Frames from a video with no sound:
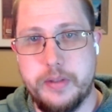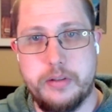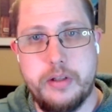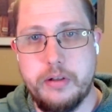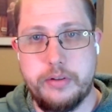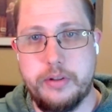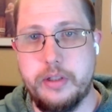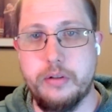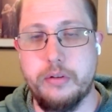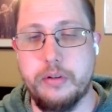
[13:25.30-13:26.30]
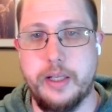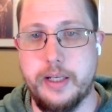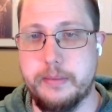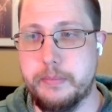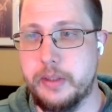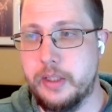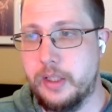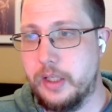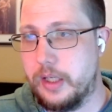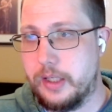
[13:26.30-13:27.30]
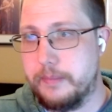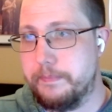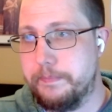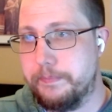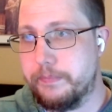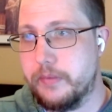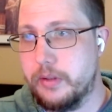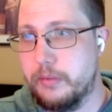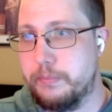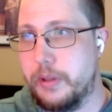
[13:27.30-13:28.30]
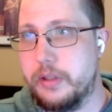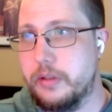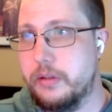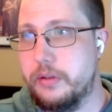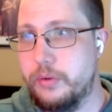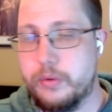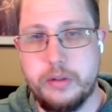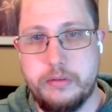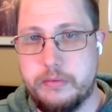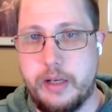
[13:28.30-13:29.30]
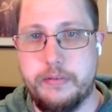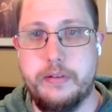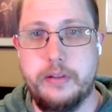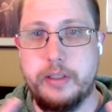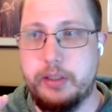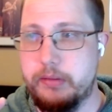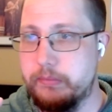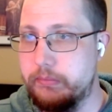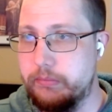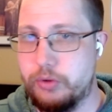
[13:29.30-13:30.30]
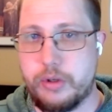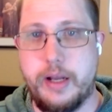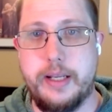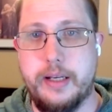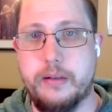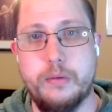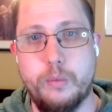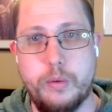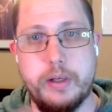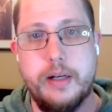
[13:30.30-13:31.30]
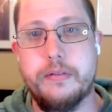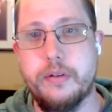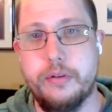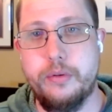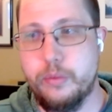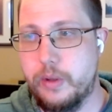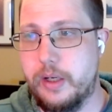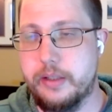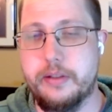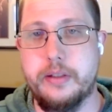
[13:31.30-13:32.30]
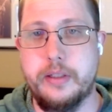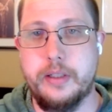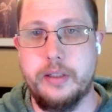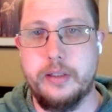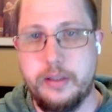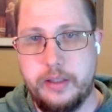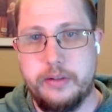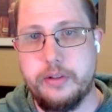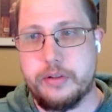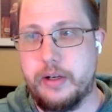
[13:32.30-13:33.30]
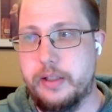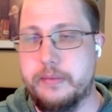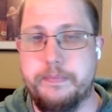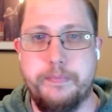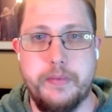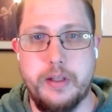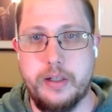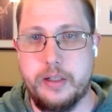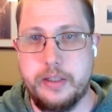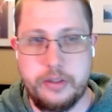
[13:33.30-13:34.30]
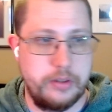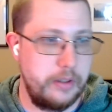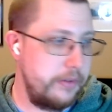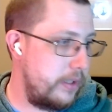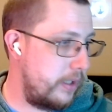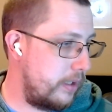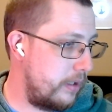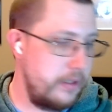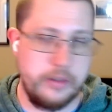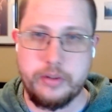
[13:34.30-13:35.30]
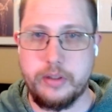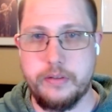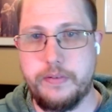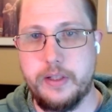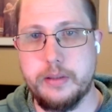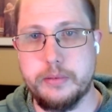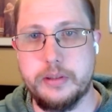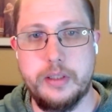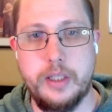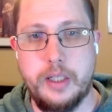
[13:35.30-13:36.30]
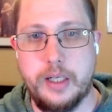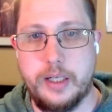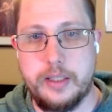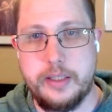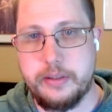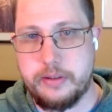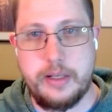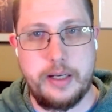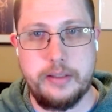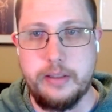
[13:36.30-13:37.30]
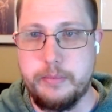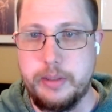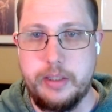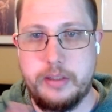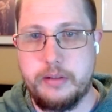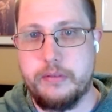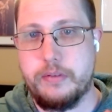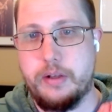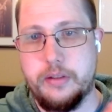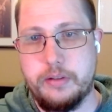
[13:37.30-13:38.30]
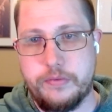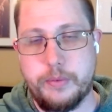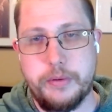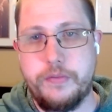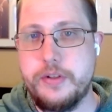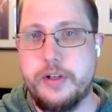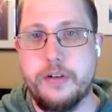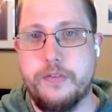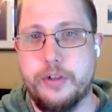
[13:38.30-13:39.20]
tiers that you're looking at. Um, but you can definitely try out whatever you want in the trial. It's all there. It's all available. It's not limited from the feature